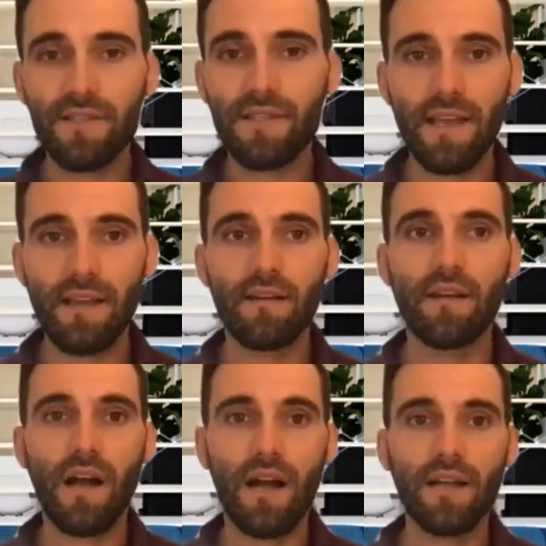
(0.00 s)
today are
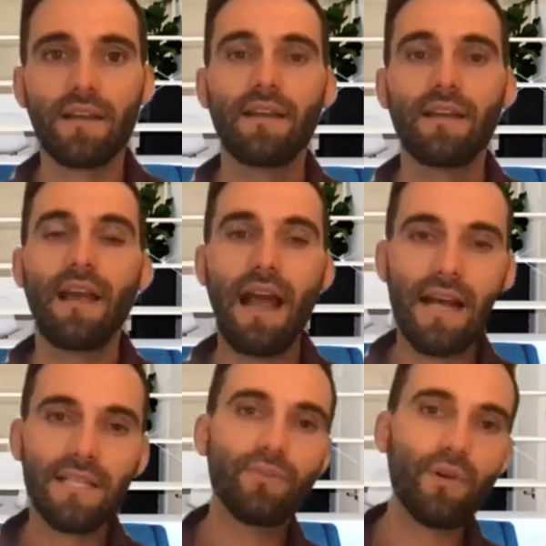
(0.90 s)
not
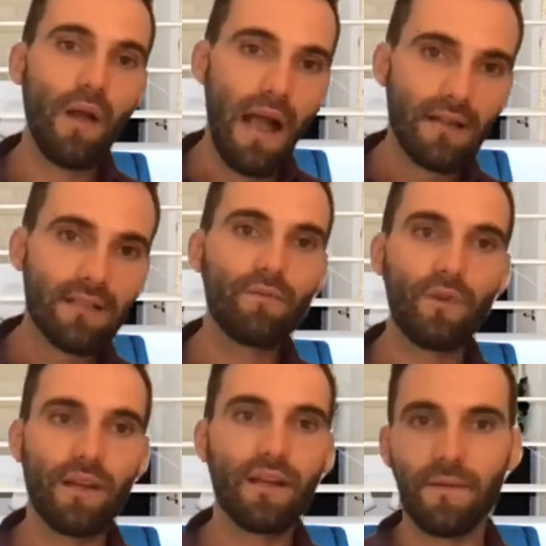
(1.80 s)
as proactive
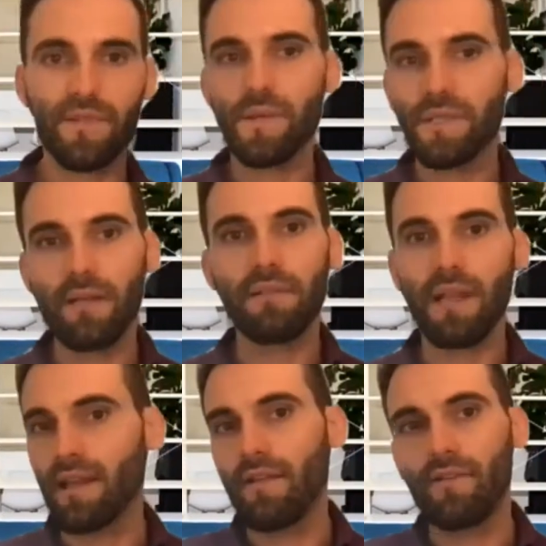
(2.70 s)
when it comes to estate
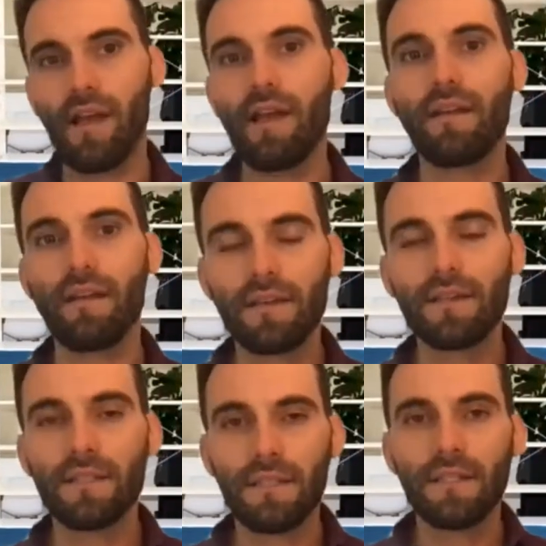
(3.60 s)
planning every day.
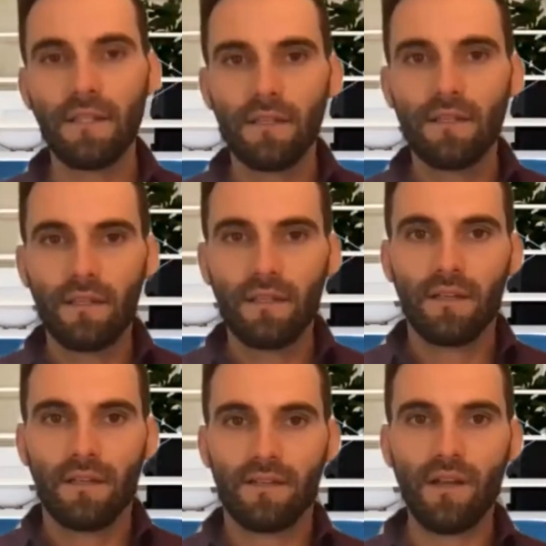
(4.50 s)

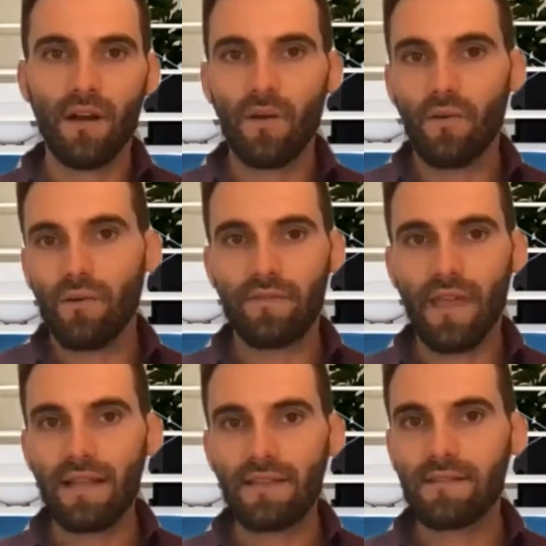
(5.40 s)
So
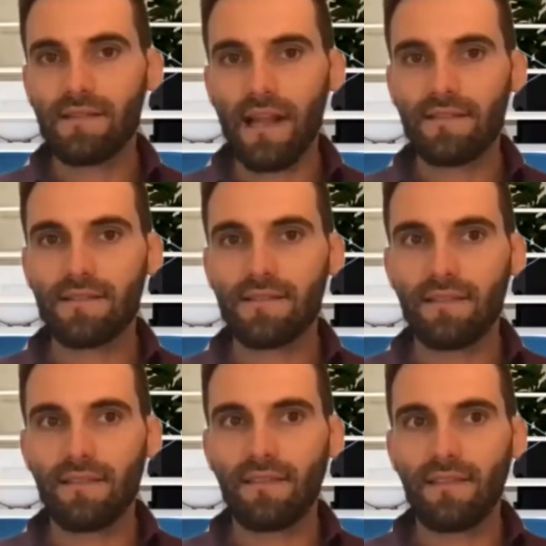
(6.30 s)
that's
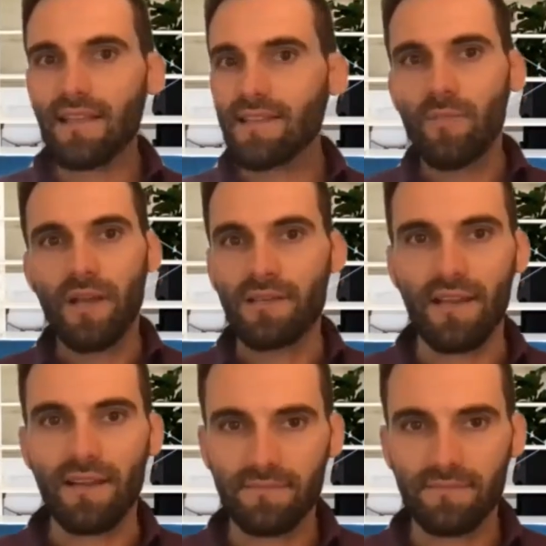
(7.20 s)
the biggest thing.